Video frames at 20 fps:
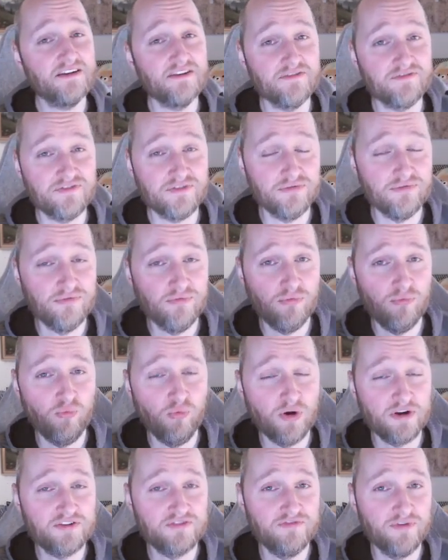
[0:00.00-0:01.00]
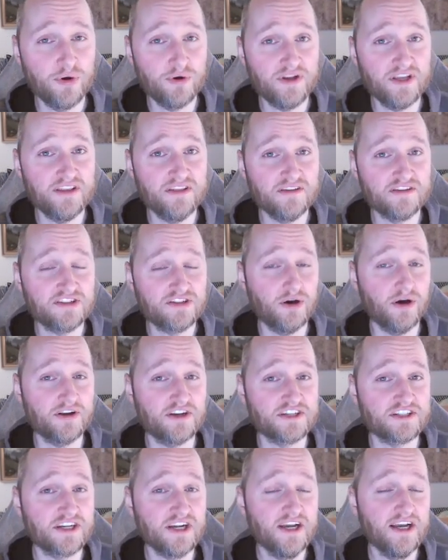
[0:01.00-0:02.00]
If you want to vote in the
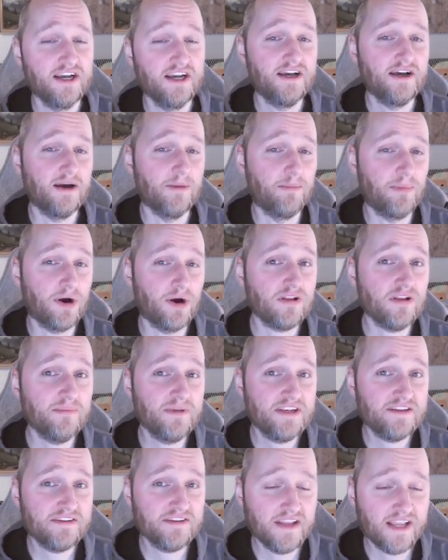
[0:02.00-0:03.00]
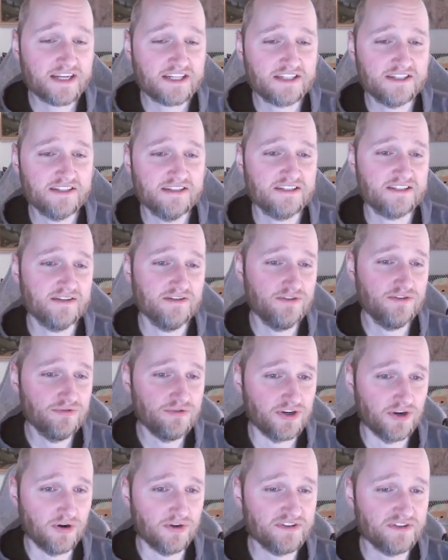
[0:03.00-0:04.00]
Scottish Parliament elections, you
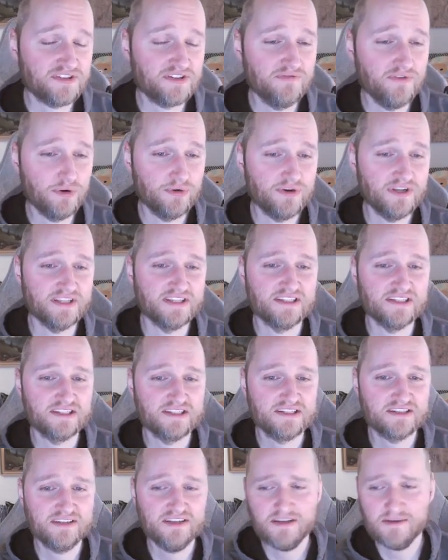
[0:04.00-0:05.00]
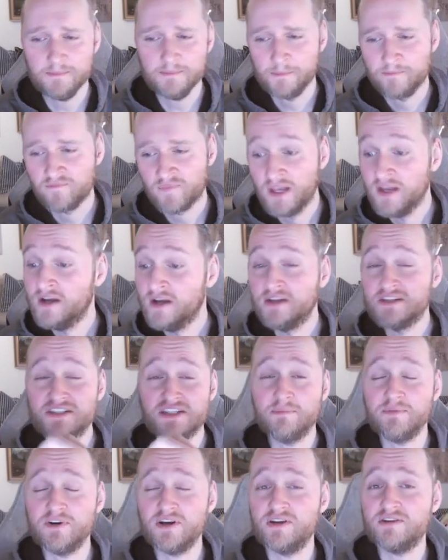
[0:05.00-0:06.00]
can also vote at 16.
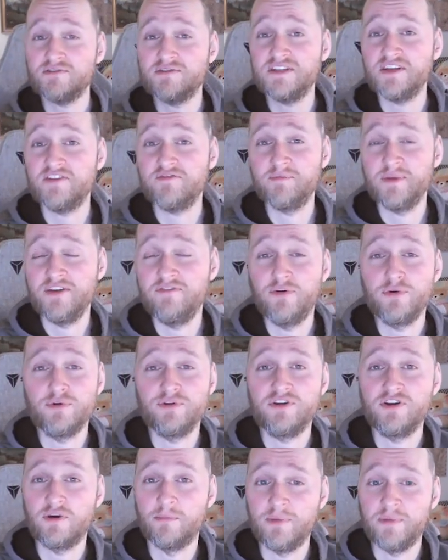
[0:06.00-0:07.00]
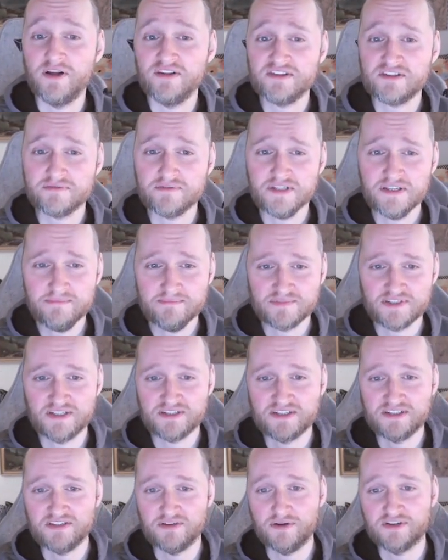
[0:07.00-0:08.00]
Some countries have made voting compulsory, such
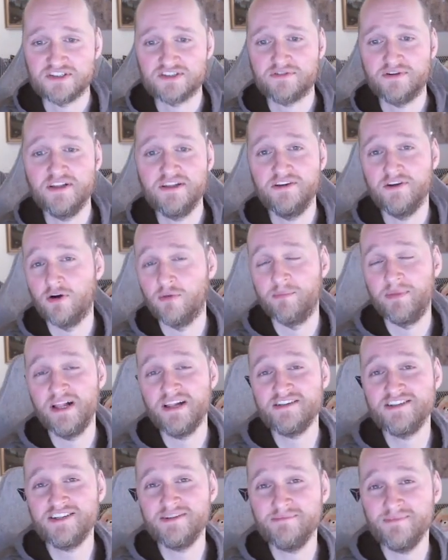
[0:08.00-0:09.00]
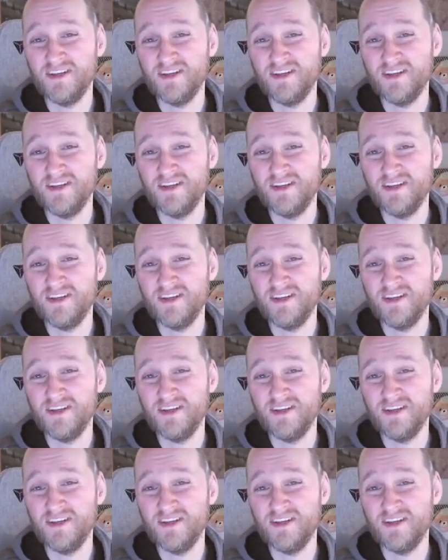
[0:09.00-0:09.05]
as Australia or Belgium.